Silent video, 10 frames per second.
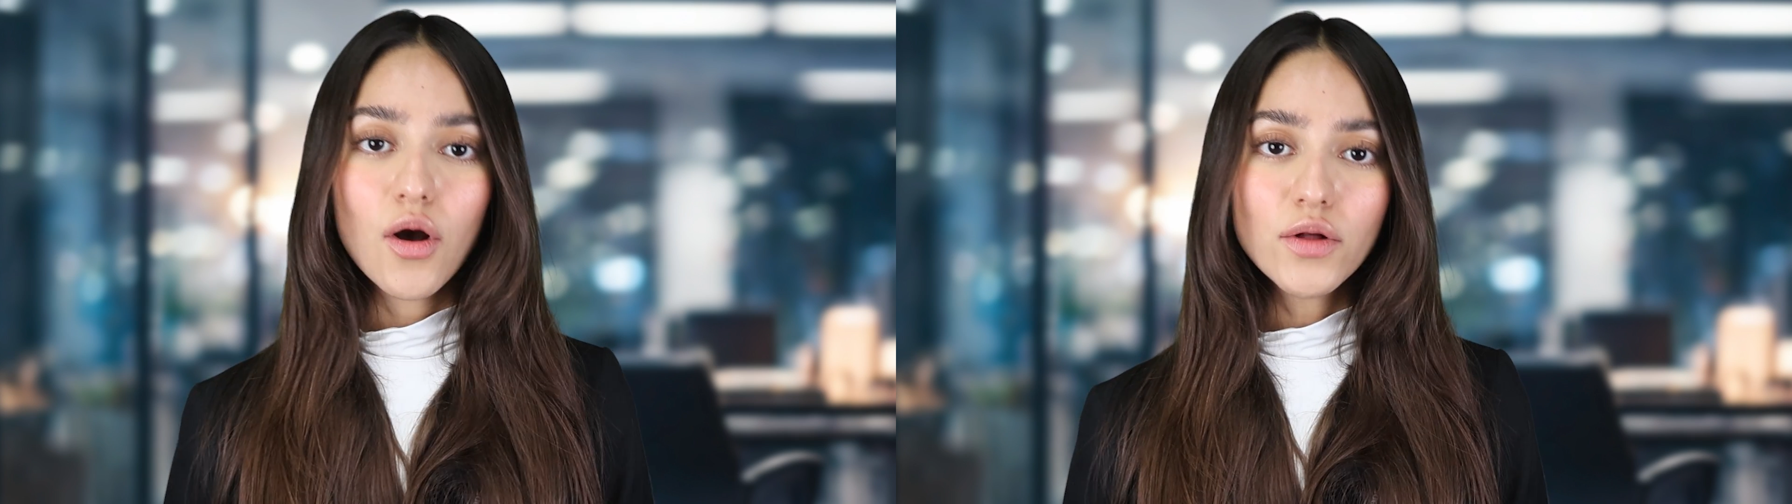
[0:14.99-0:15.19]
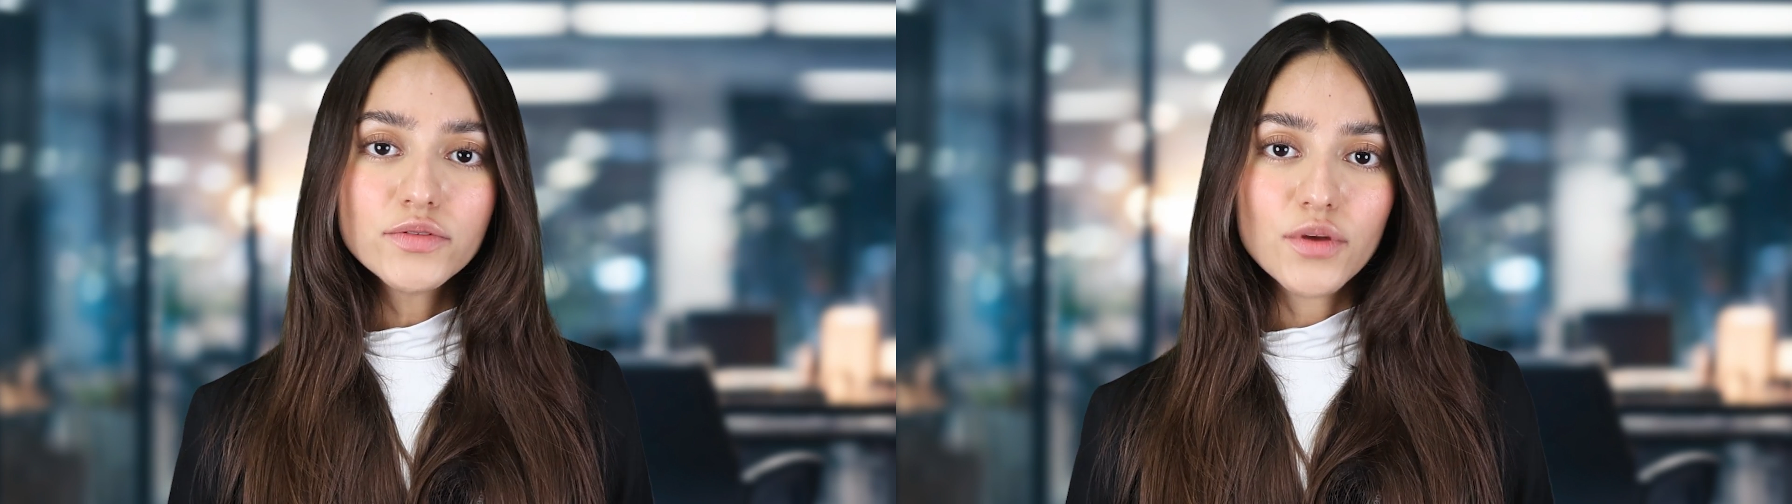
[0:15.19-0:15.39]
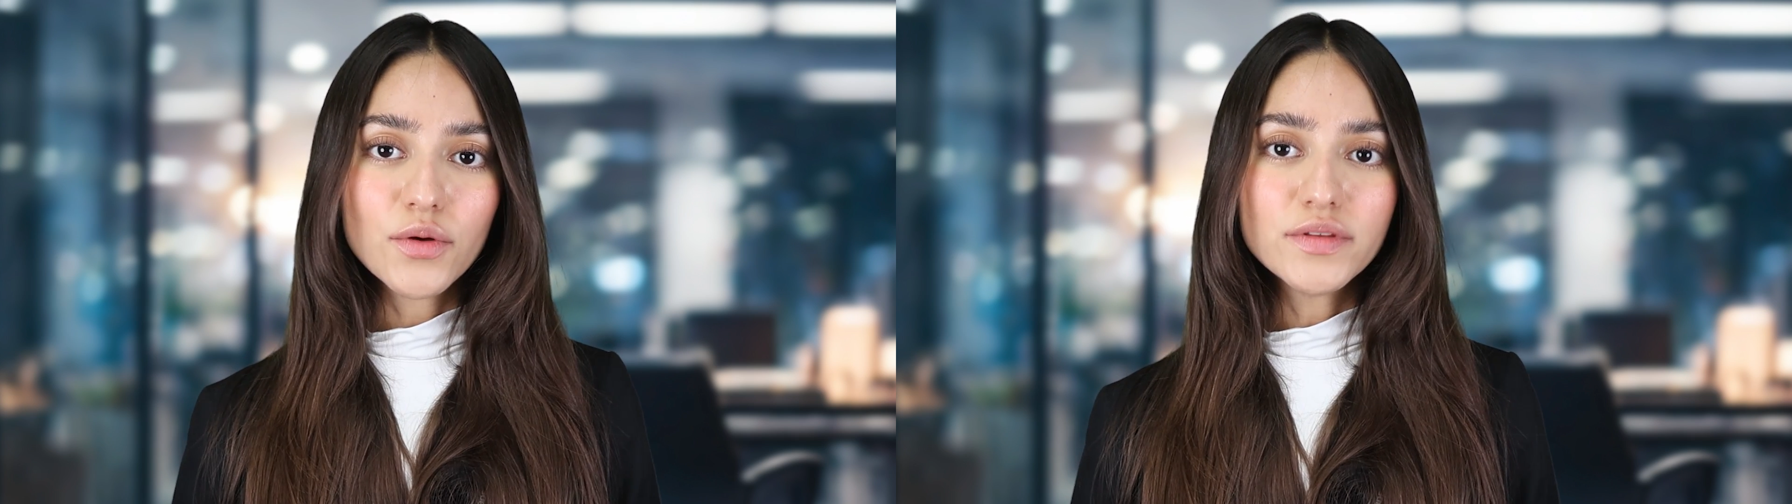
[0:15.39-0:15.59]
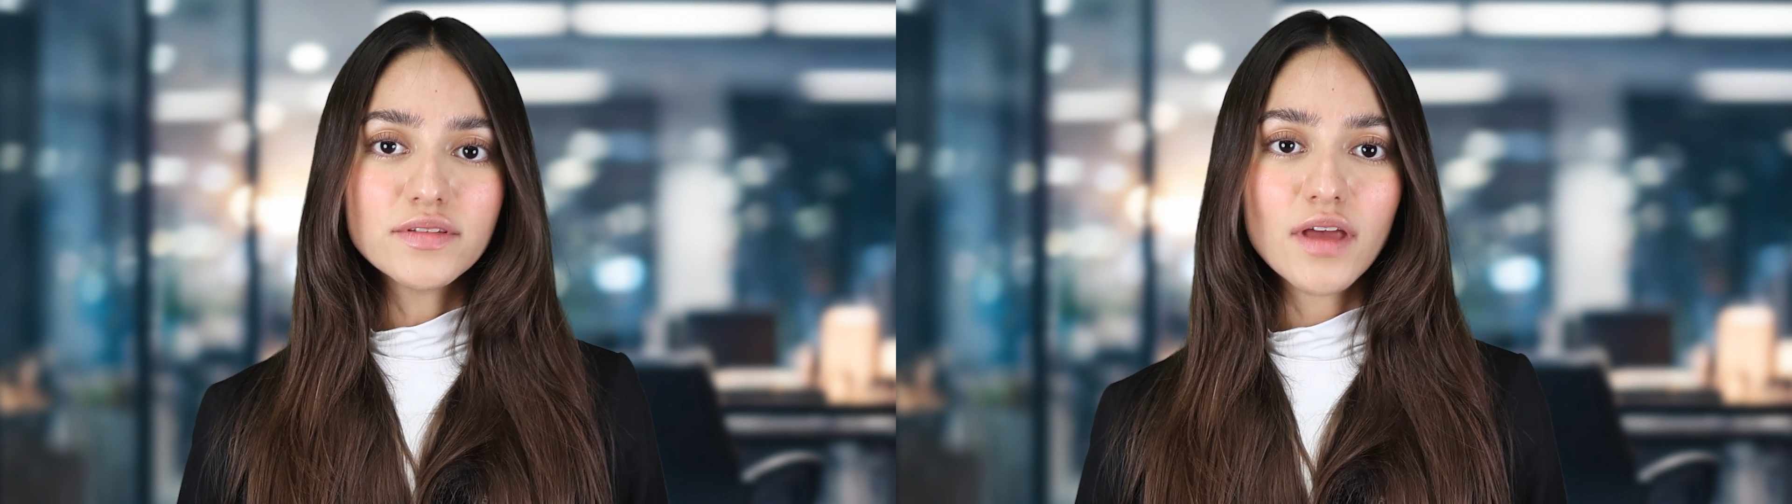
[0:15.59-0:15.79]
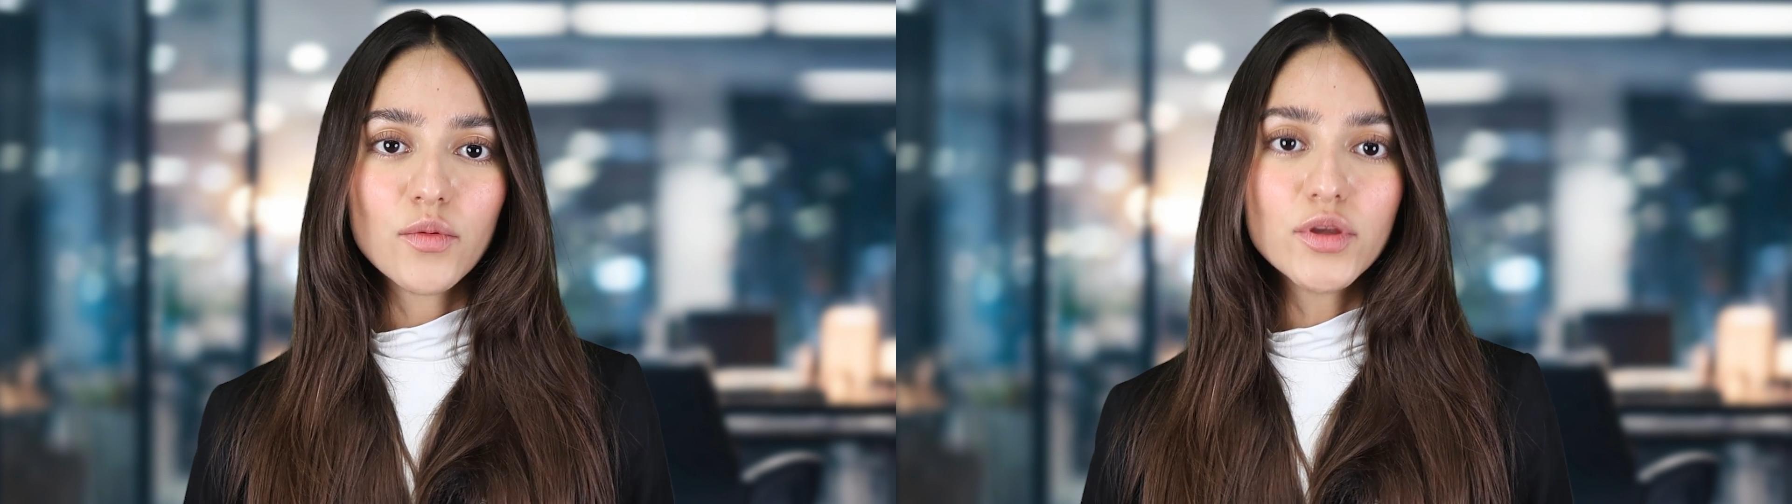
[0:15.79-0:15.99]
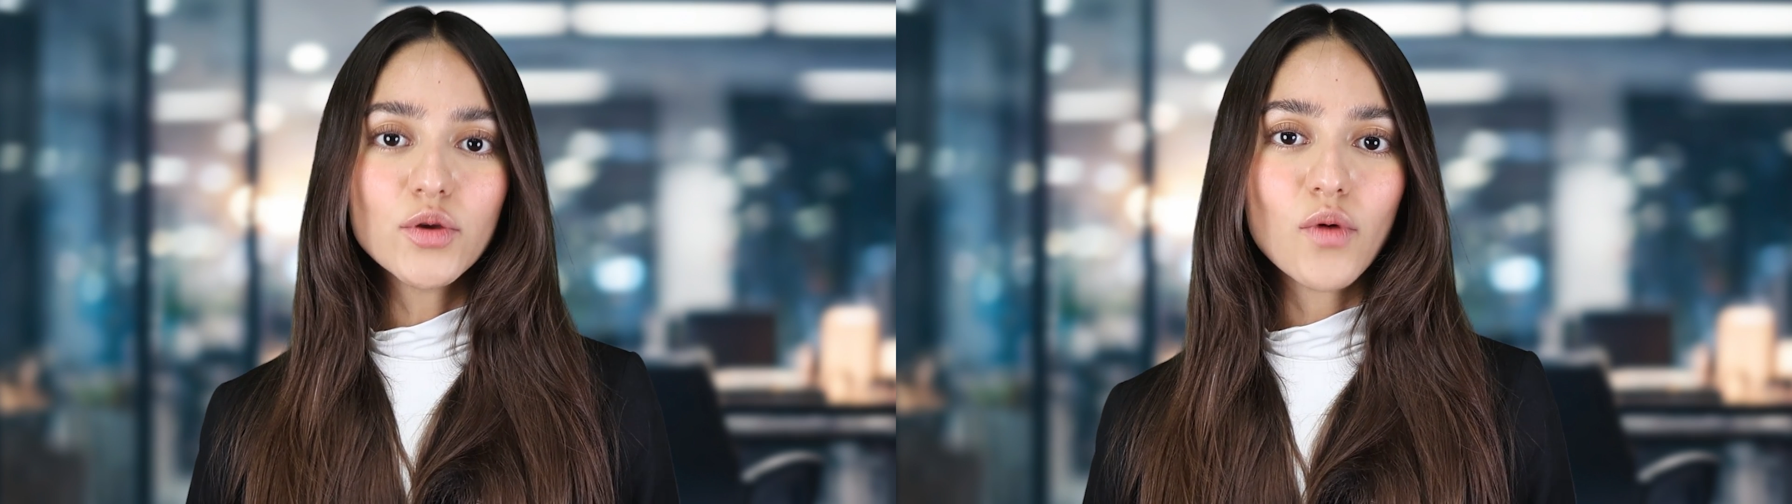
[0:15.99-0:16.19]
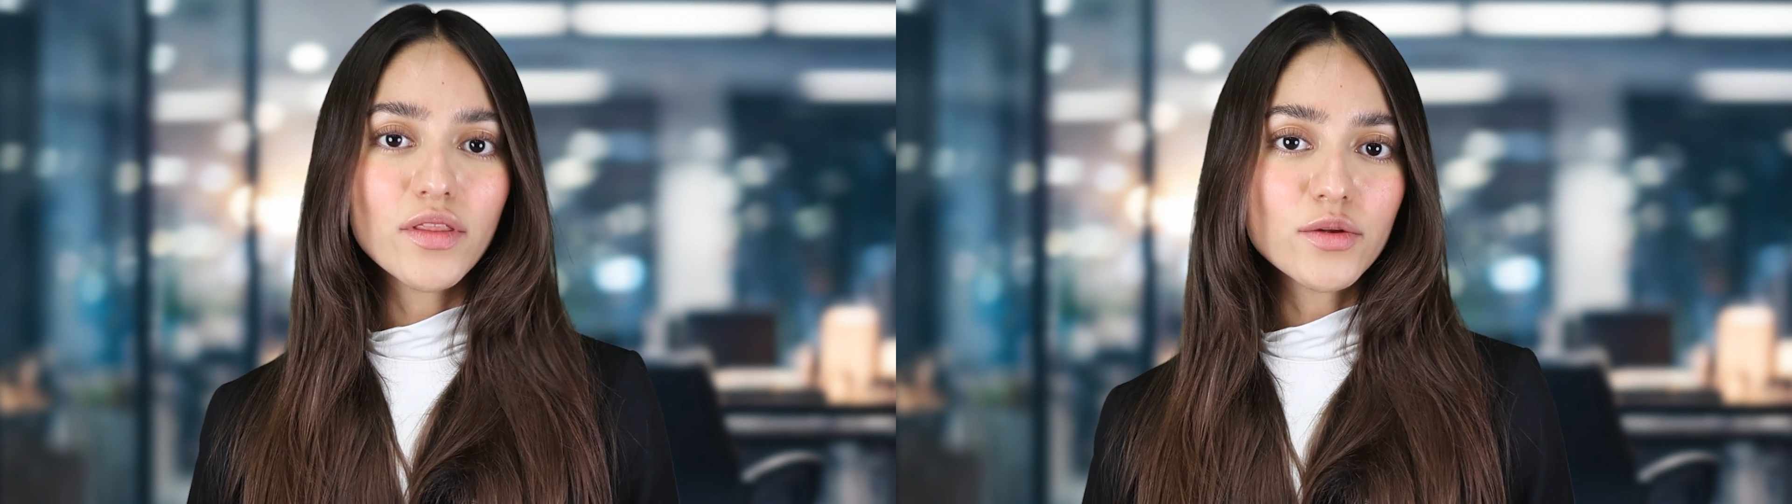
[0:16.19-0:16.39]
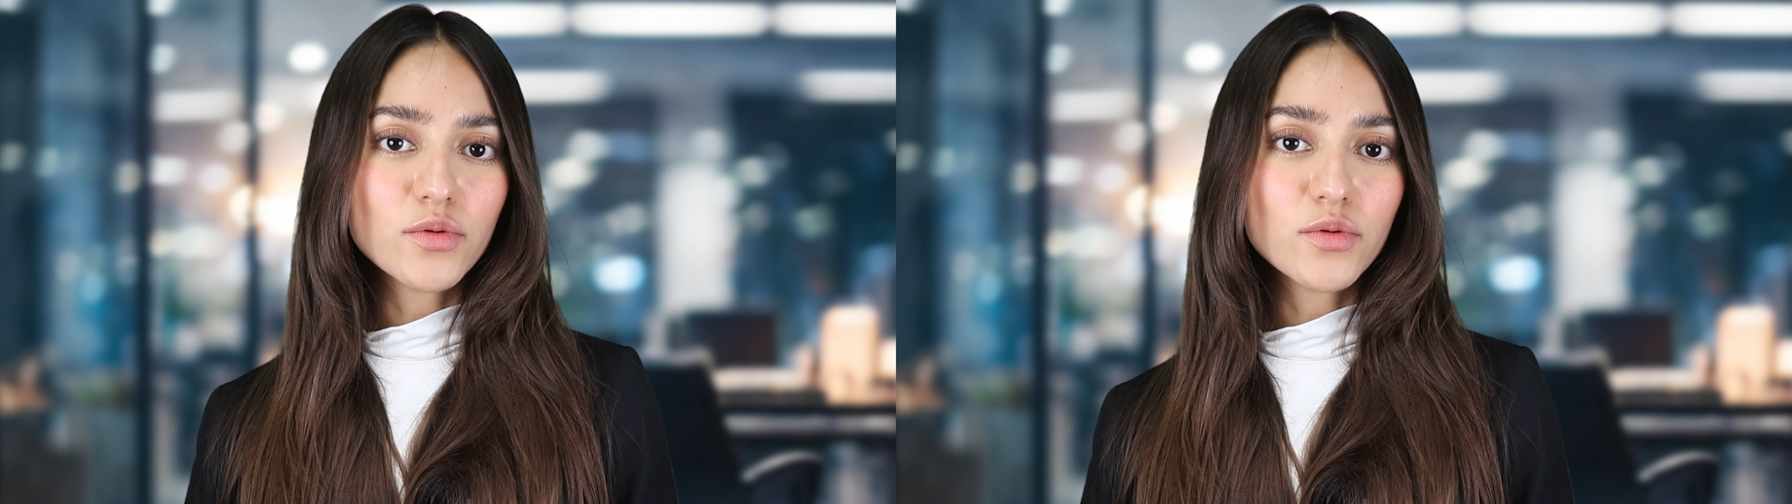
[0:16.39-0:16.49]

Also, decide when you want